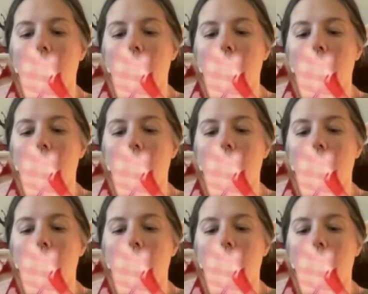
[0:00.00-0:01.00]
And it
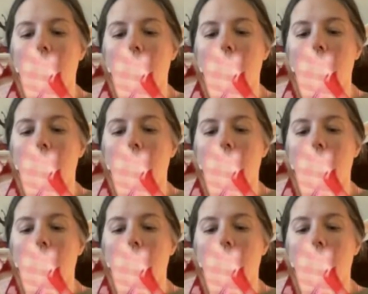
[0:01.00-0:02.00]
really does have a lot of
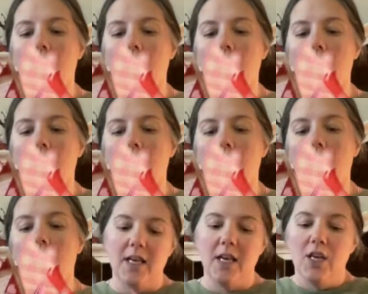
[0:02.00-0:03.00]
forgiveness to it.
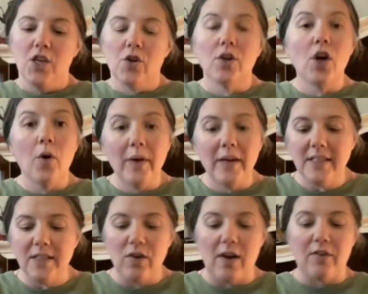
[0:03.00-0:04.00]
You can always, if
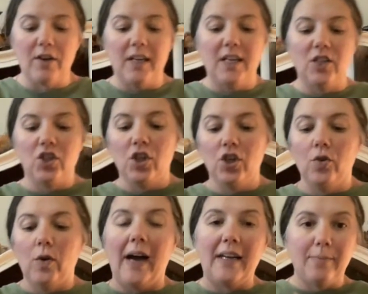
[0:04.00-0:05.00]
you ever need to,
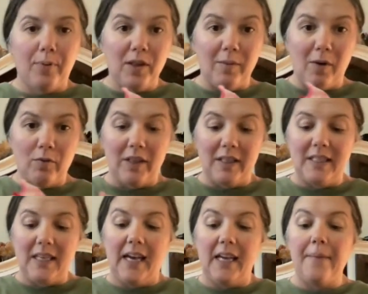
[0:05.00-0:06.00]
I put them on really
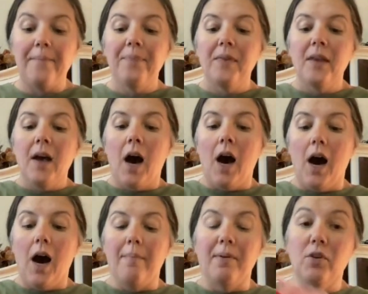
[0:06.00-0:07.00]
tight,
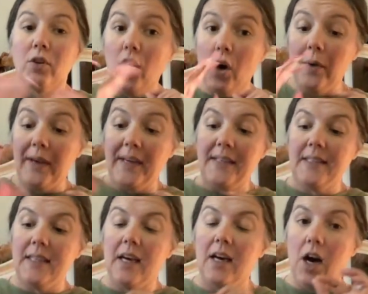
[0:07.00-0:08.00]
but you can always
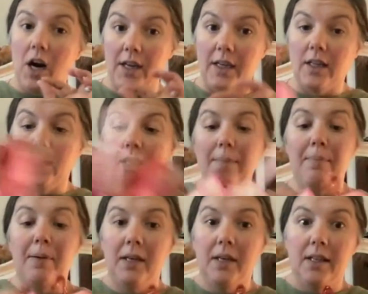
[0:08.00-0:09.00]
unclip
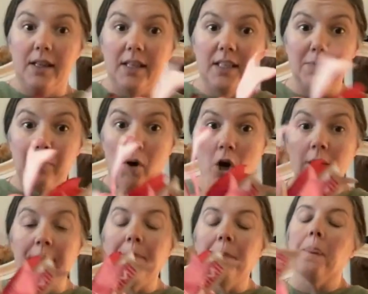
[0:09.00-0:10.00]
this part
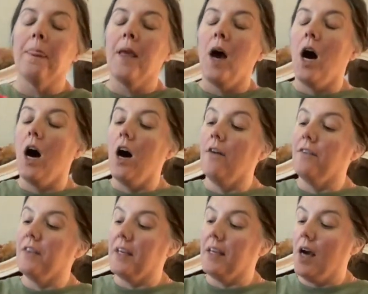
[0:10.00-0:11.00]
of
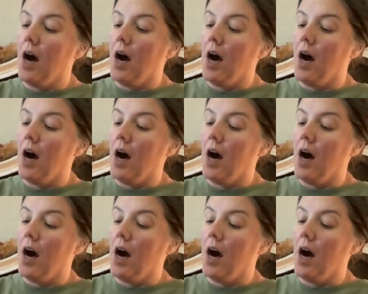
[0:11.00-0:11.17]
the